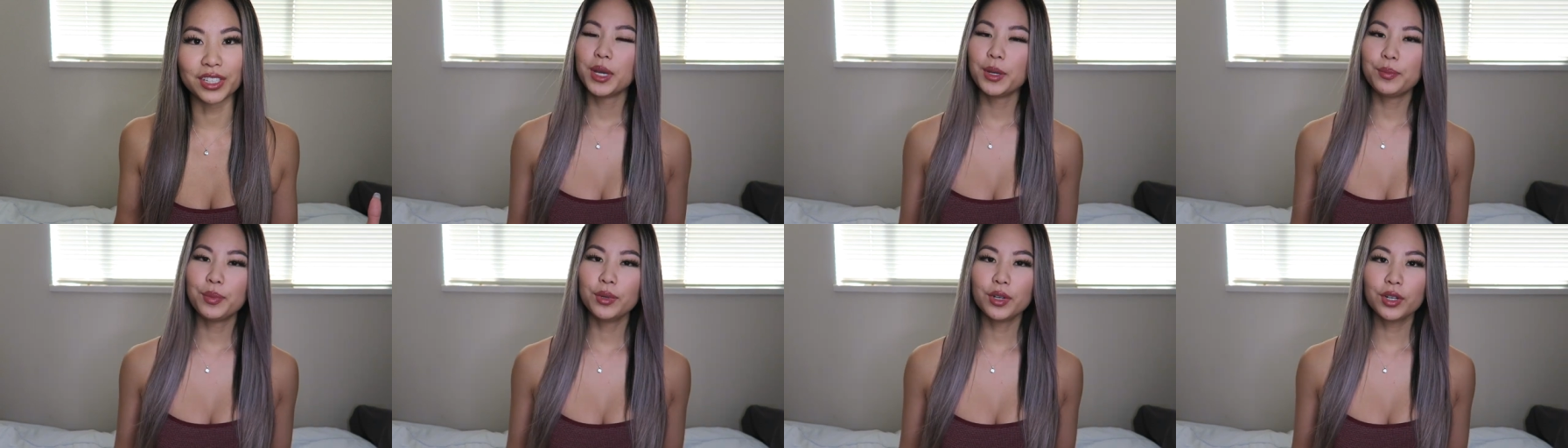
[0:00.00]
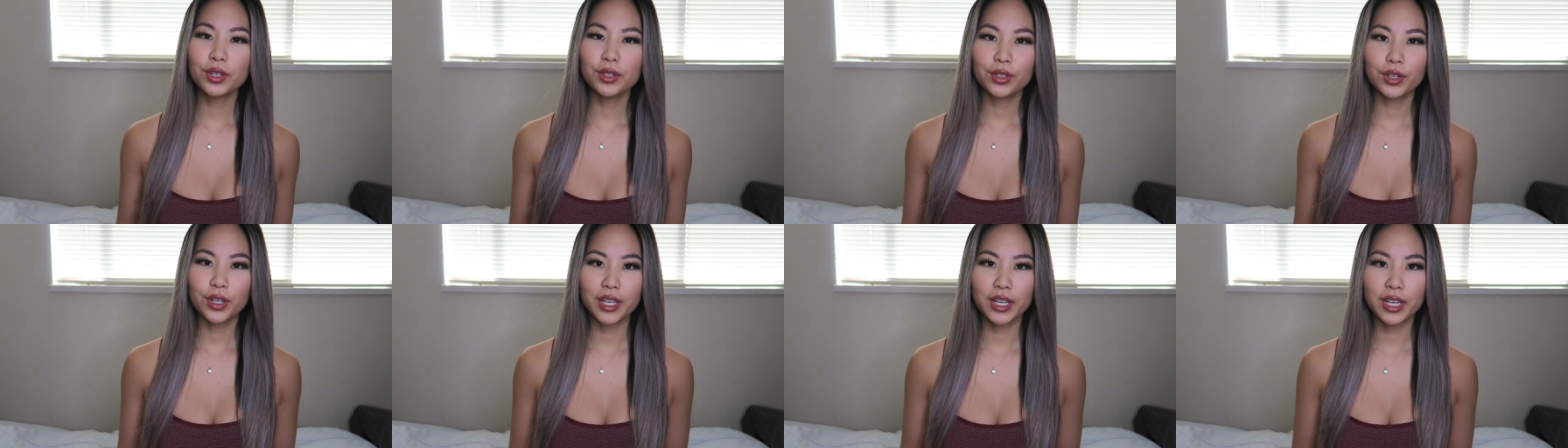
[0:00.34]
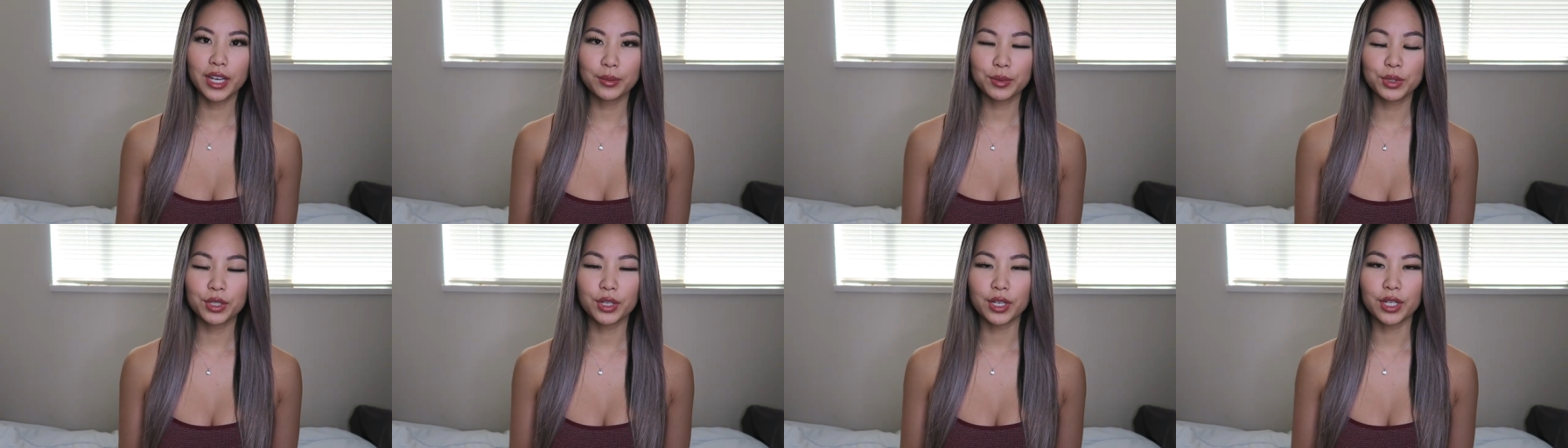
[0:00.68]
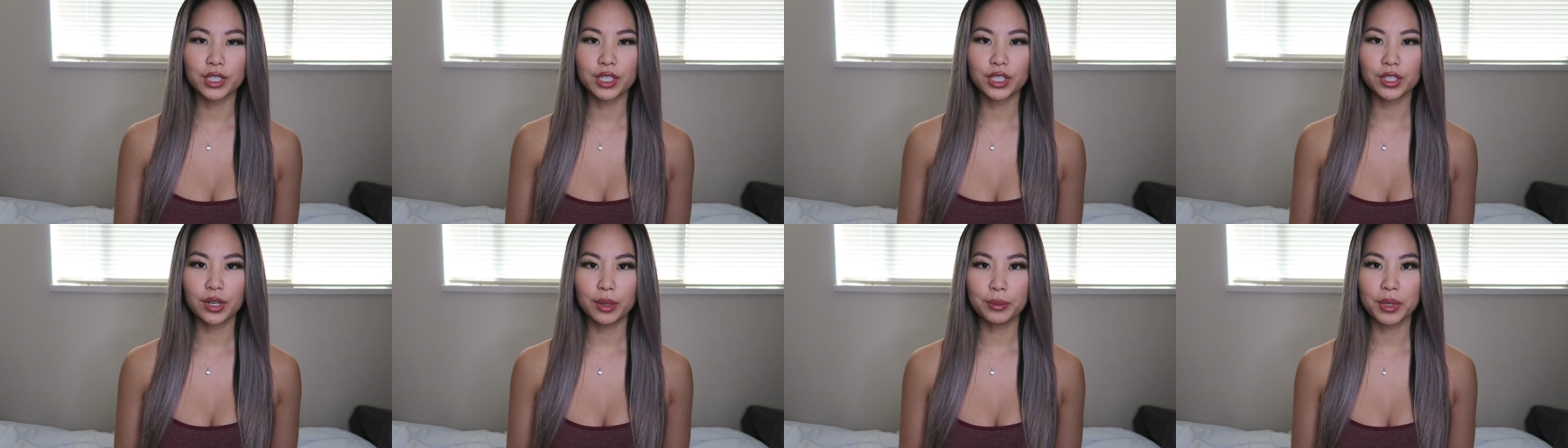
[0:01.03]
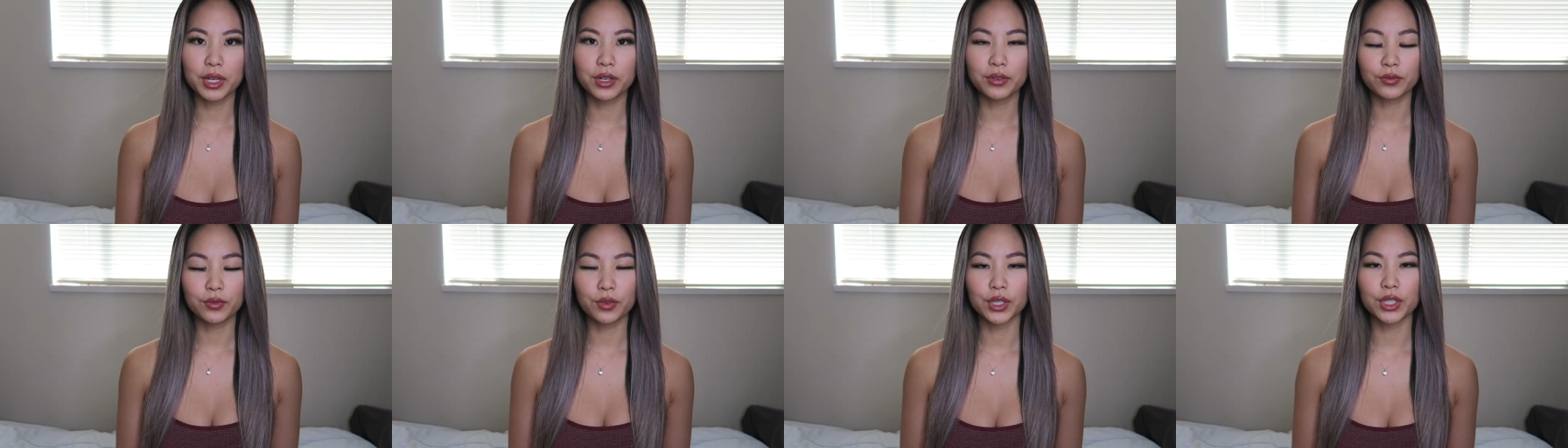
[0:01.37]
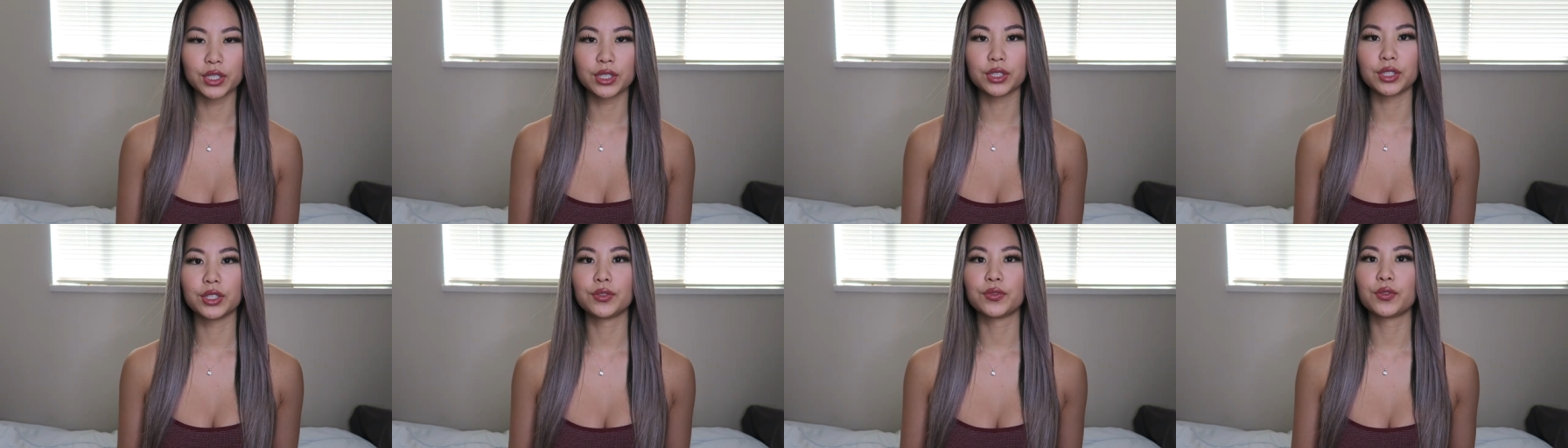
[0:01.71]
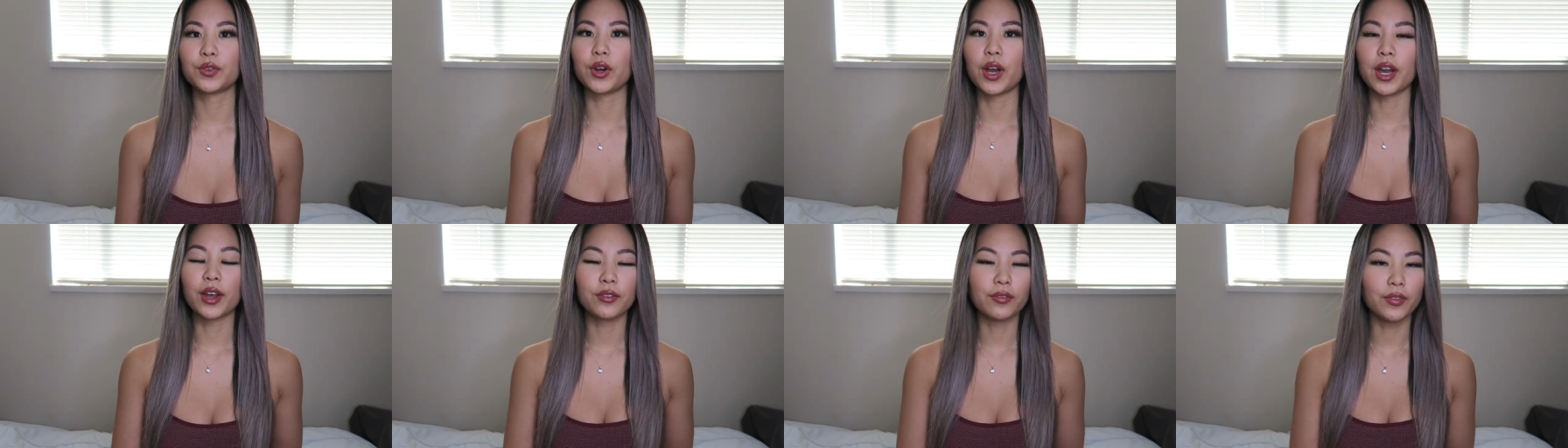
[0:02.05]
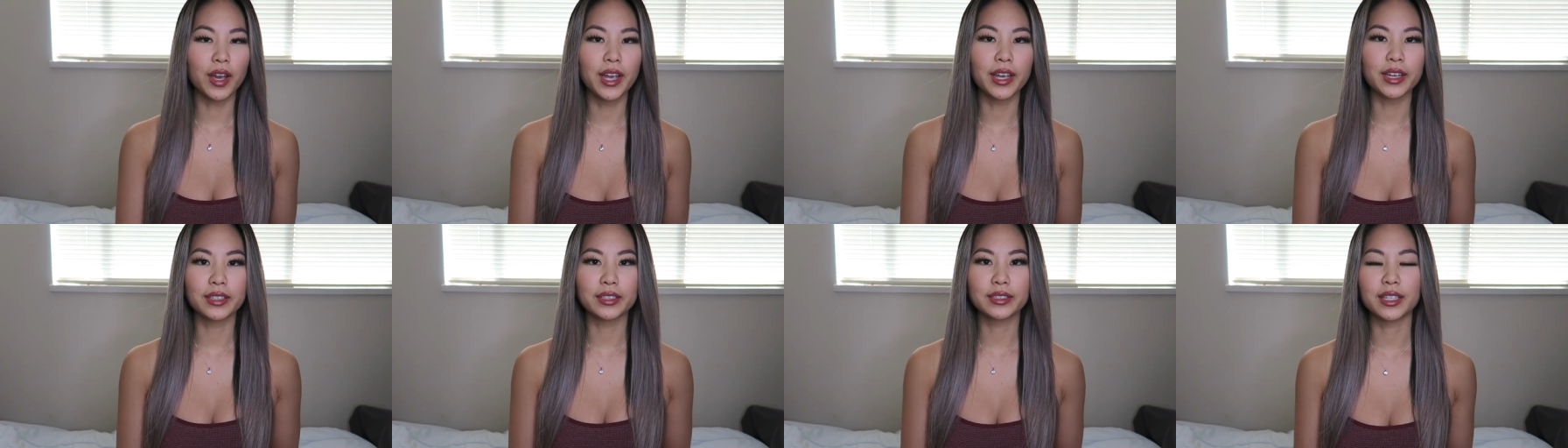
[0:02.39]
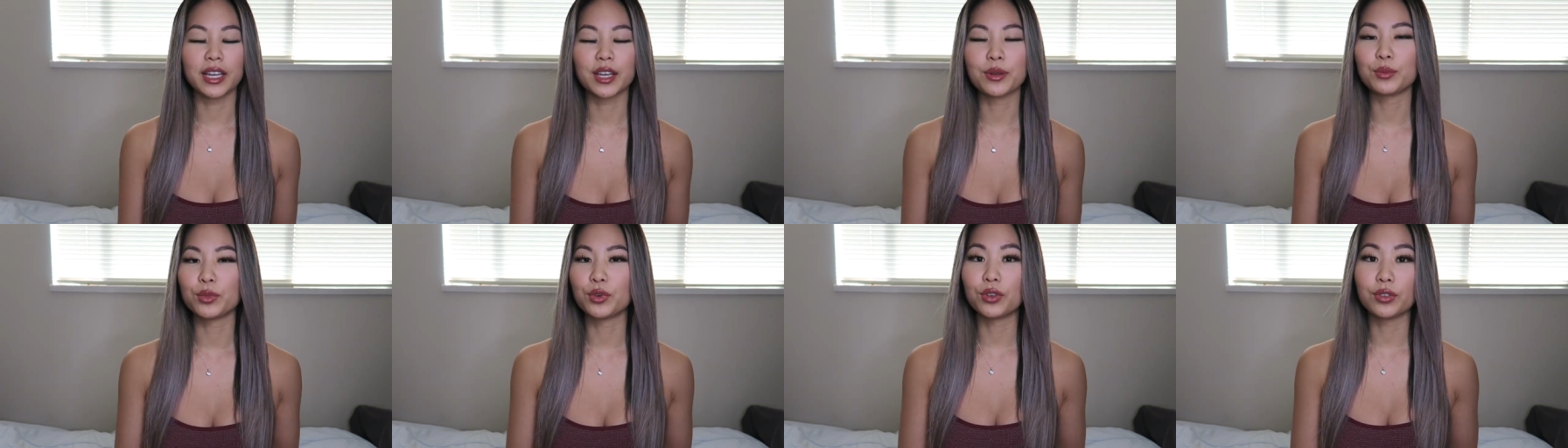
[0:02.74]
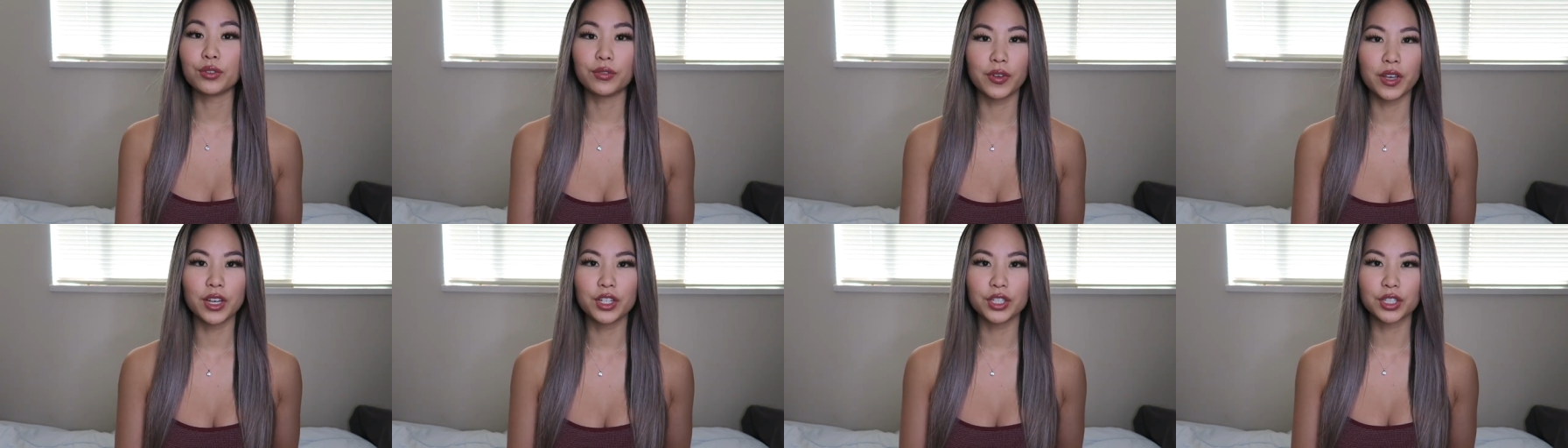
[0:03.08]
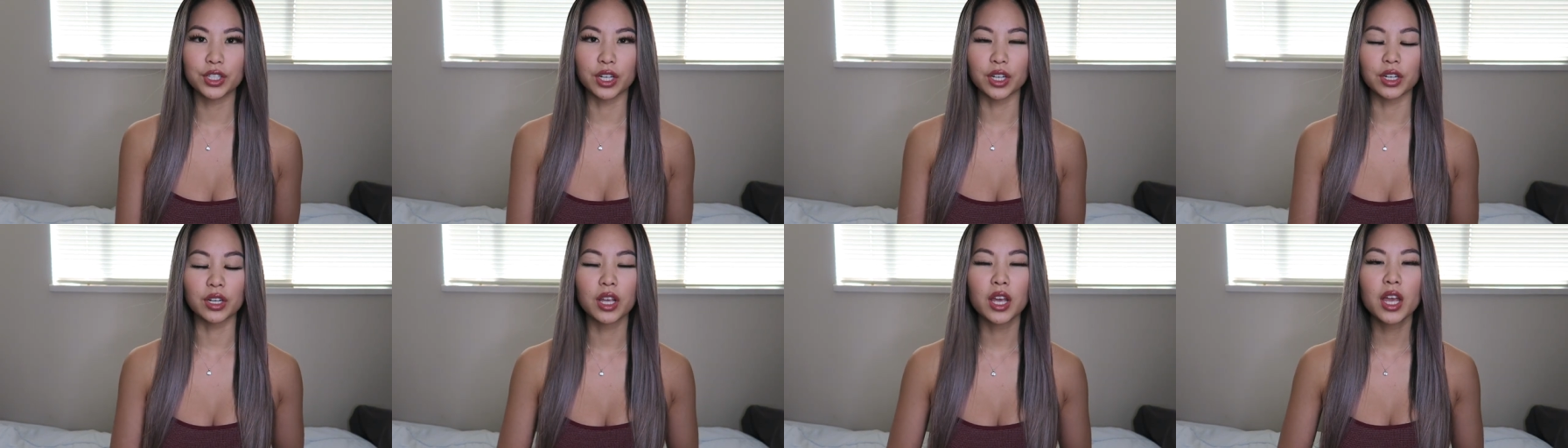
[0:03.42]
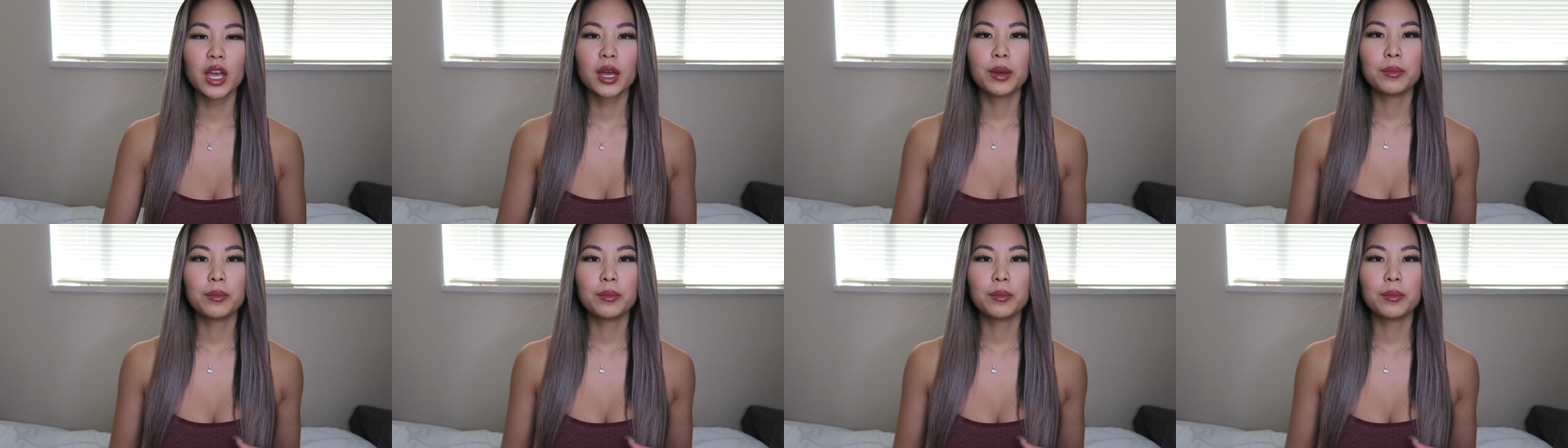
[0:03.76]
People are looking up to Instagram influencers for advice and motivation.